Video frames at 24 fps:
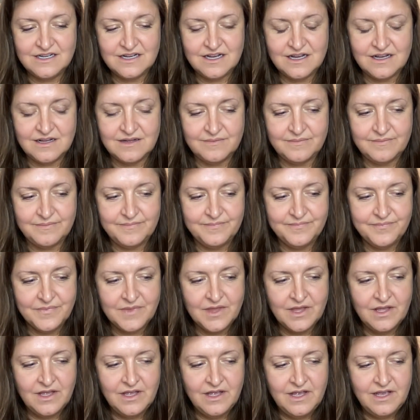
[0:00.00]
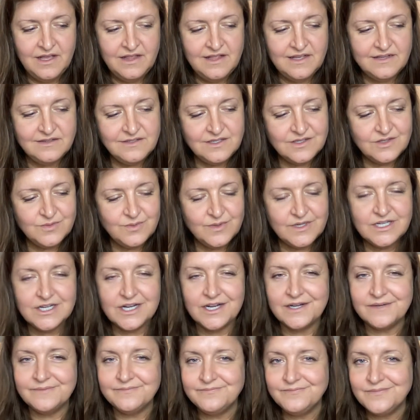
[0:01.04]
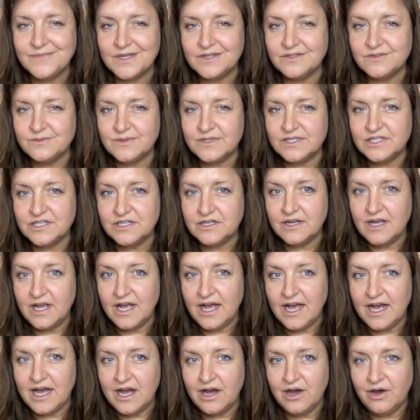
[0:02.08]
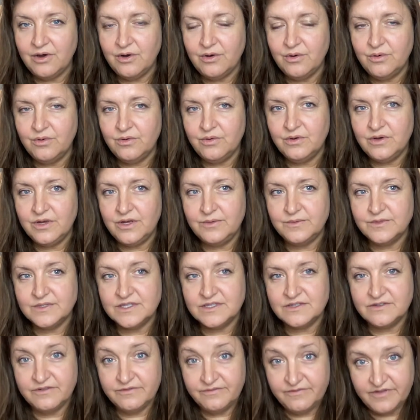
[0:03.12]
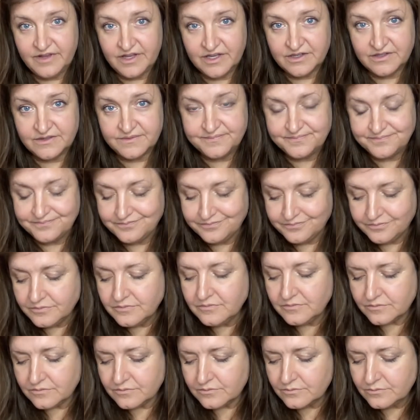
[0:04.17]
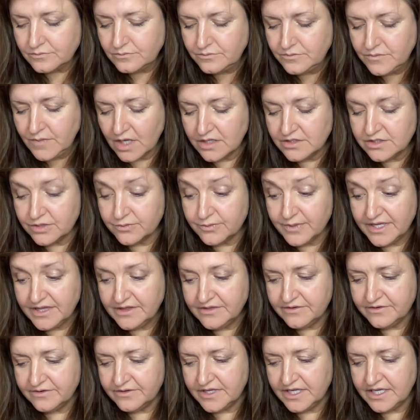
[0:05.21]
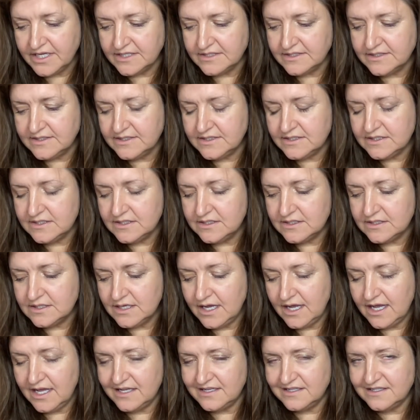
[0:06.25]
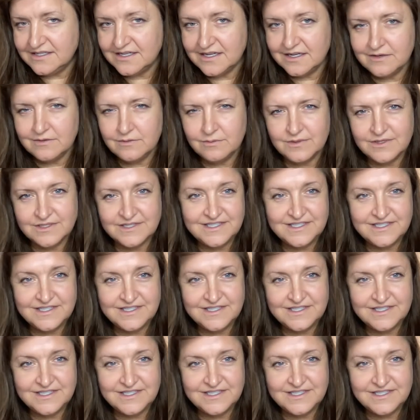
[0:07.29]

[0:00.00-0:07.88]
I was wondering how it was going to feel to read through these, and we'll